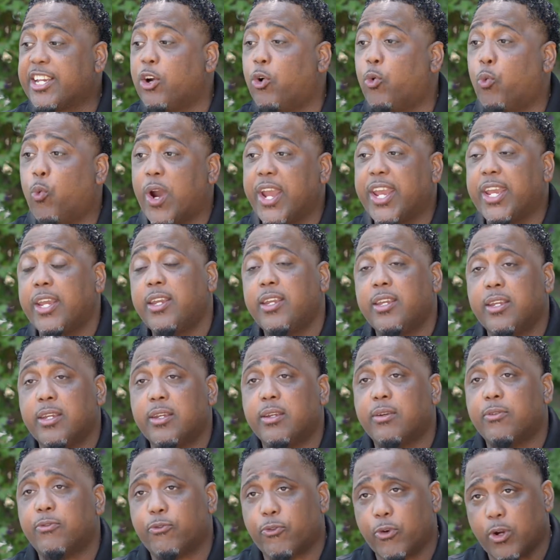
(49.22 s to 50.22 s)
away
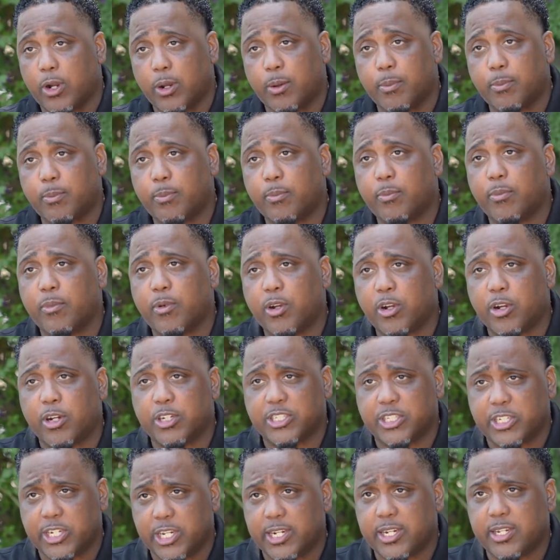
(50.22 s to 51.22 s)
from her
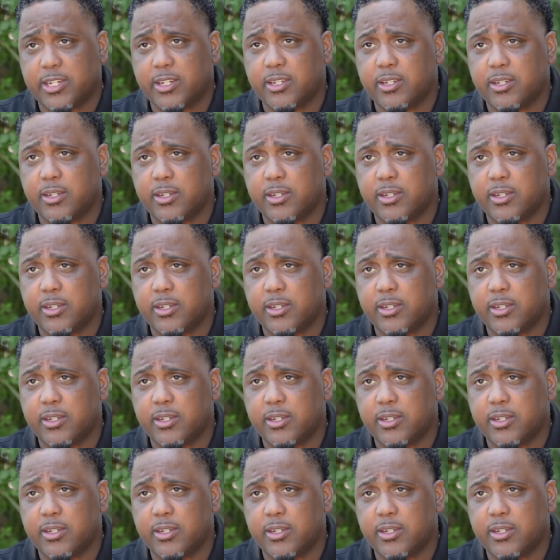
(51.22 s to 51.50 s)
study.